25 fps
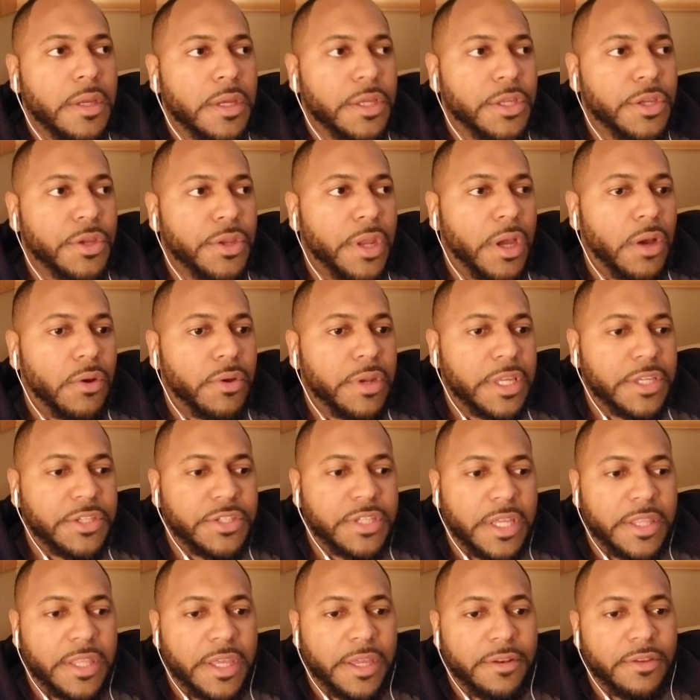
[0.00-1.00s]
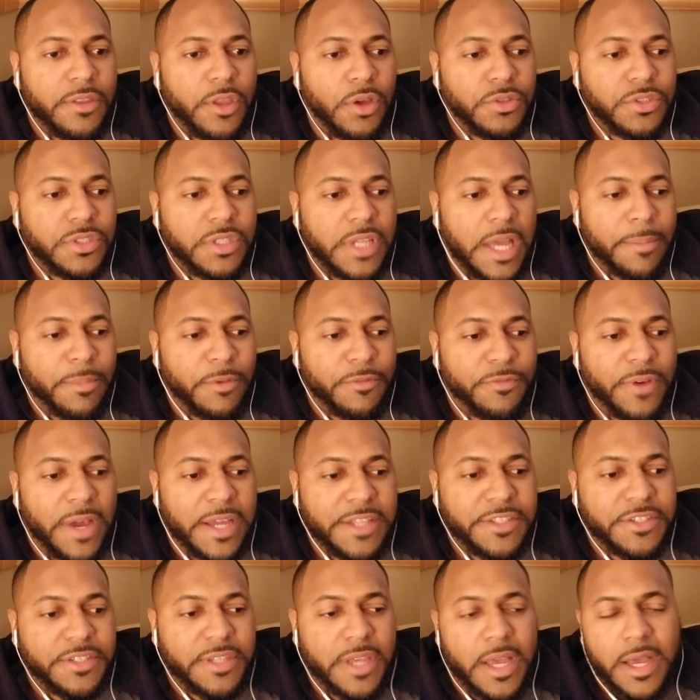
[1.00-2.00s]
You know, and he said that those type of
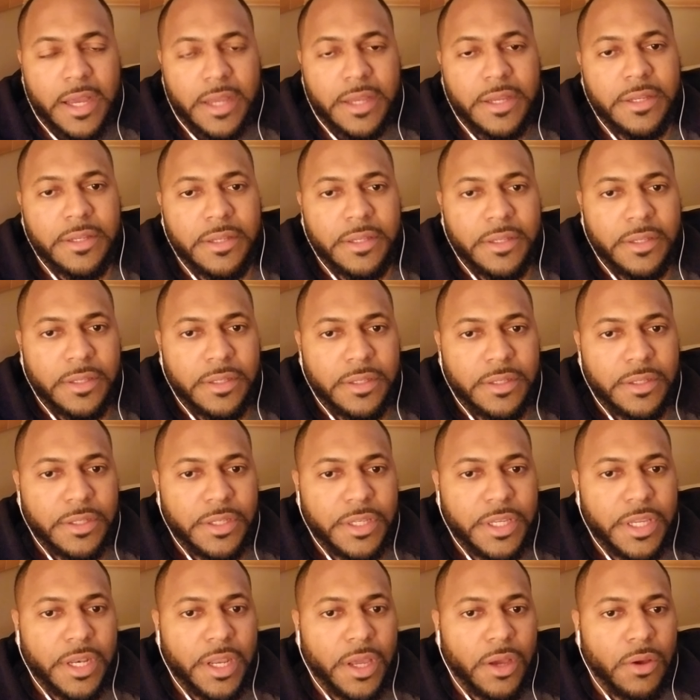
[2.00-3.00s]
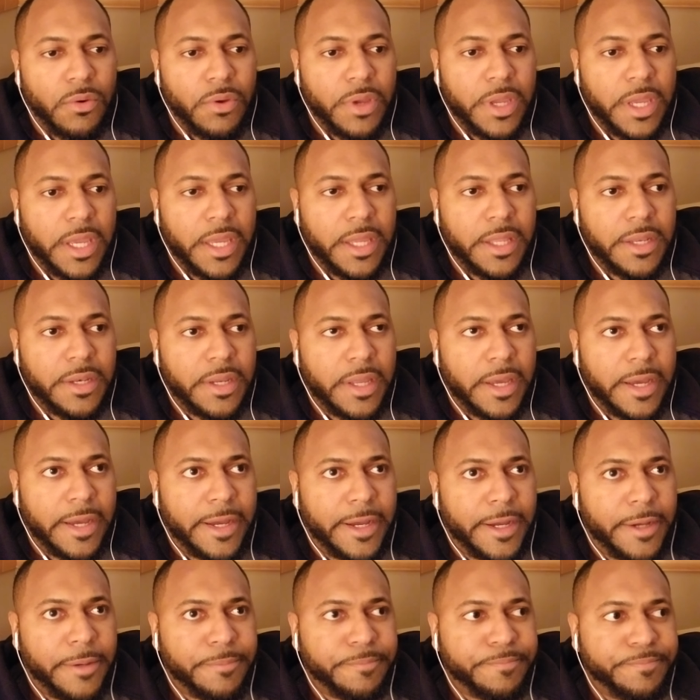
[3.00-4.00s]
fights suck. You know, and
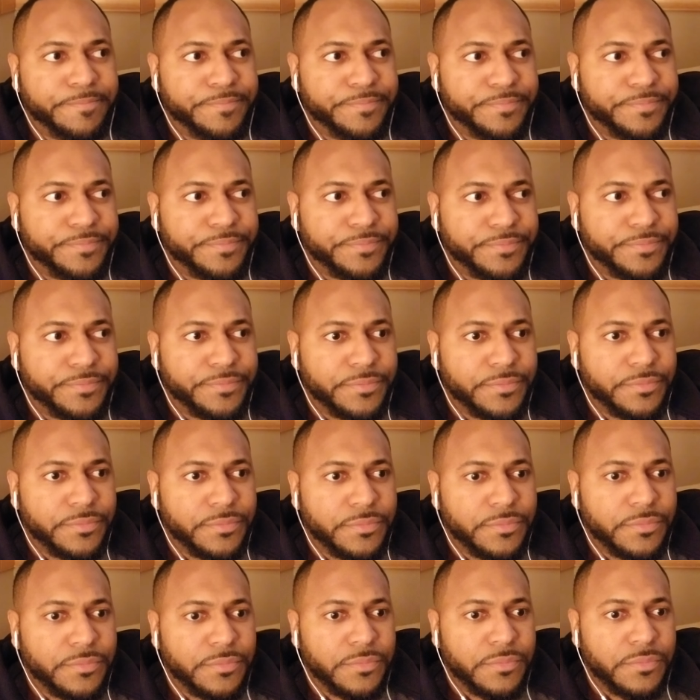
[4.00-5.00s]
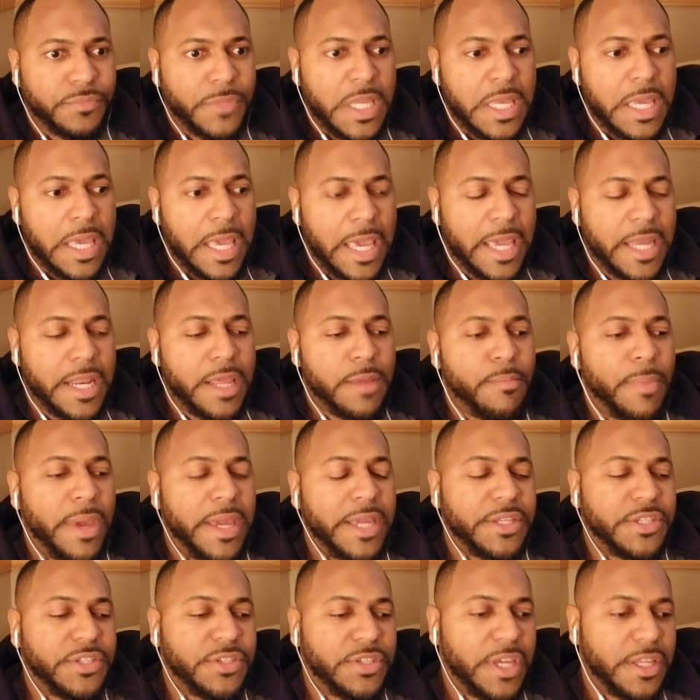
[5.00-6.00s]
um, and it
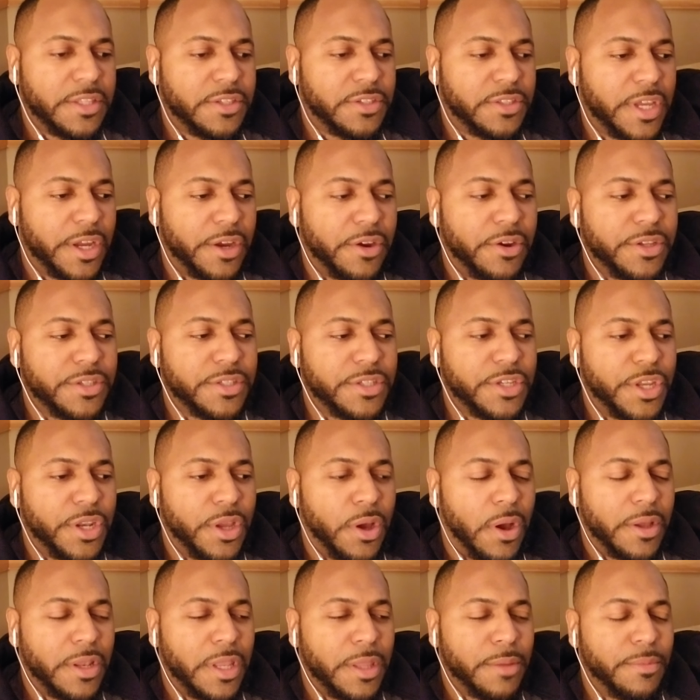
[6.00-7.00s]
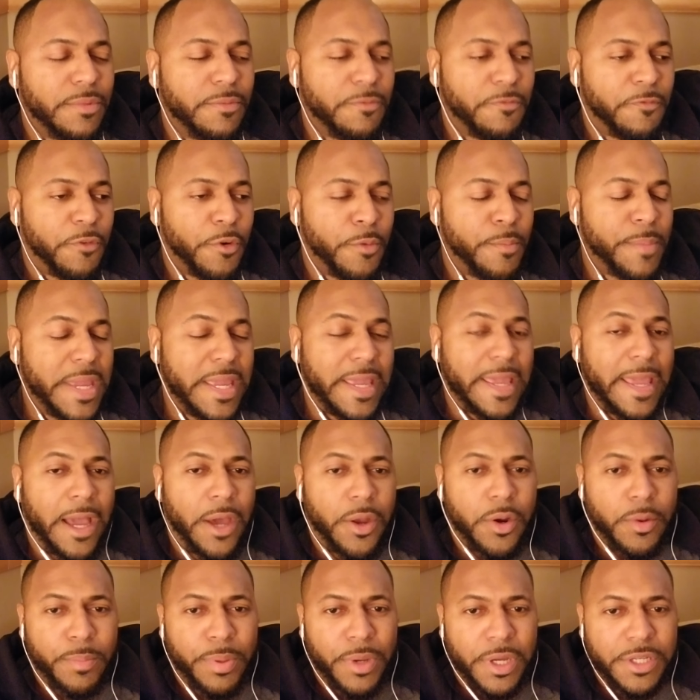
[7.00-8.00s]
makes sense. There is, you know, for me,
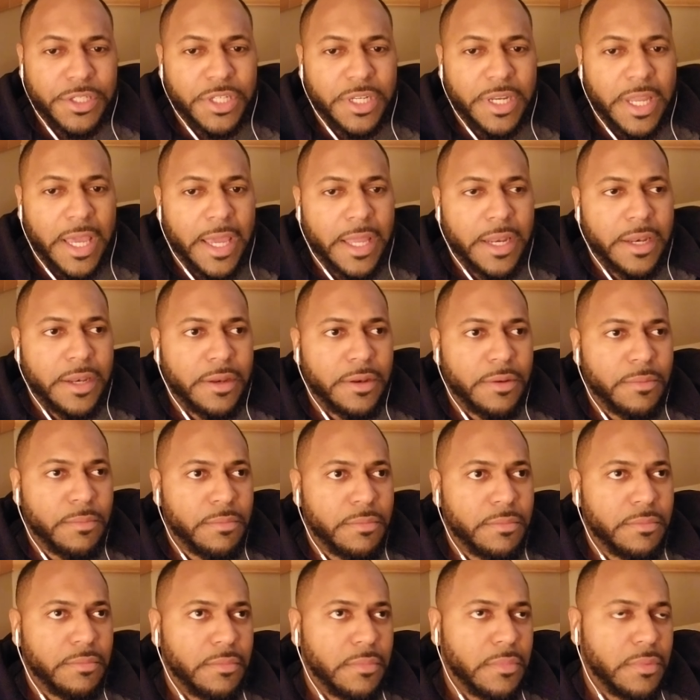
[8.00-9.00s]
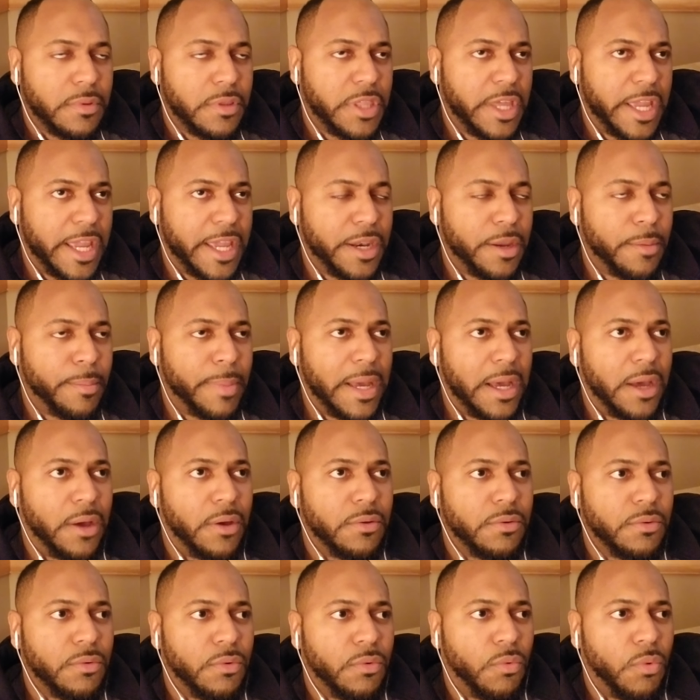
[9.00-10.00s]
counterpunching that, thinking
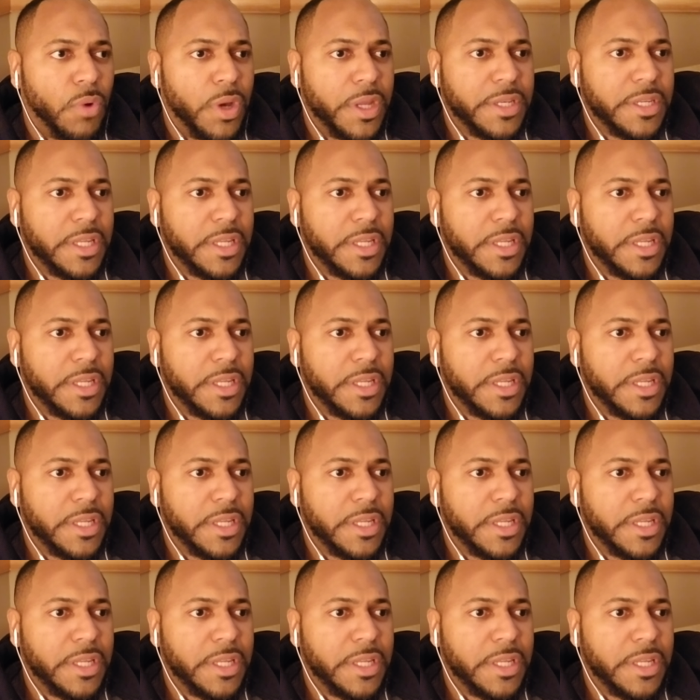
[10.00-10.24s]
about what